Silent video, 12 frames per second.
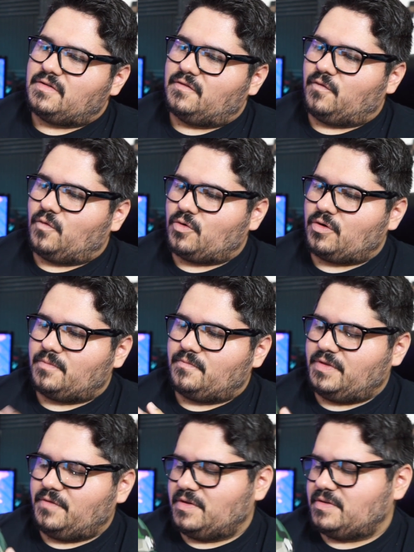for
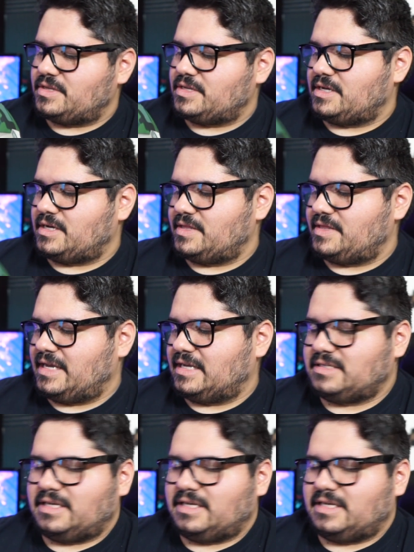different things.